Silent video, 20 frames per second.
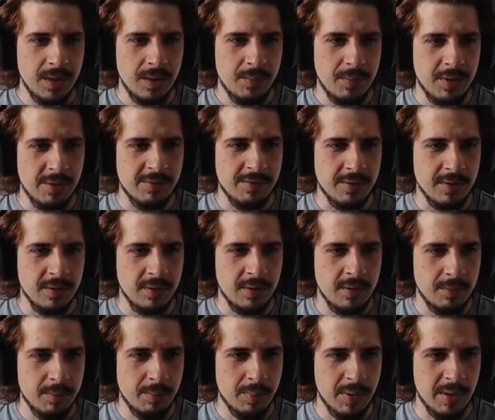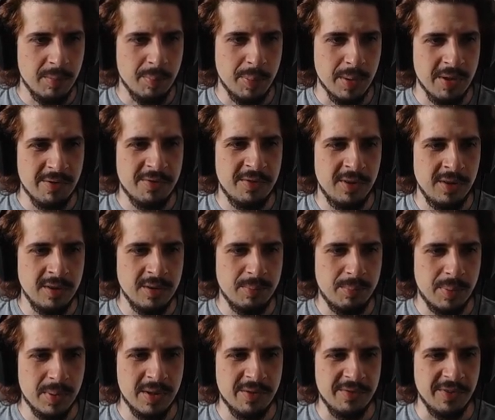Purple. Per purple?
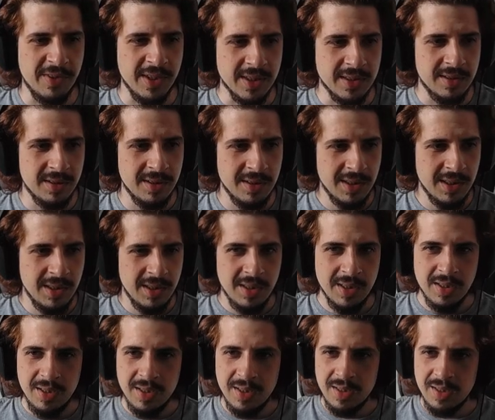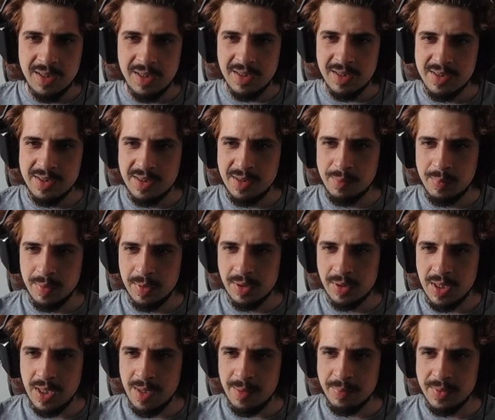Perfect. Uh, simple
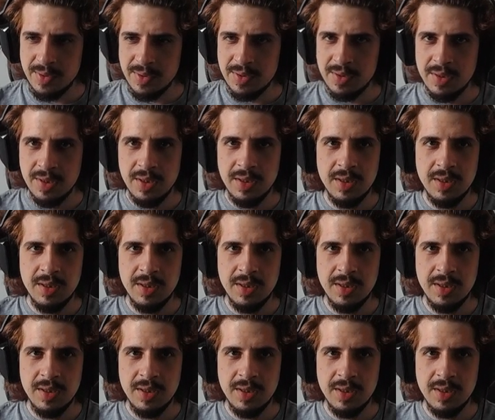cups.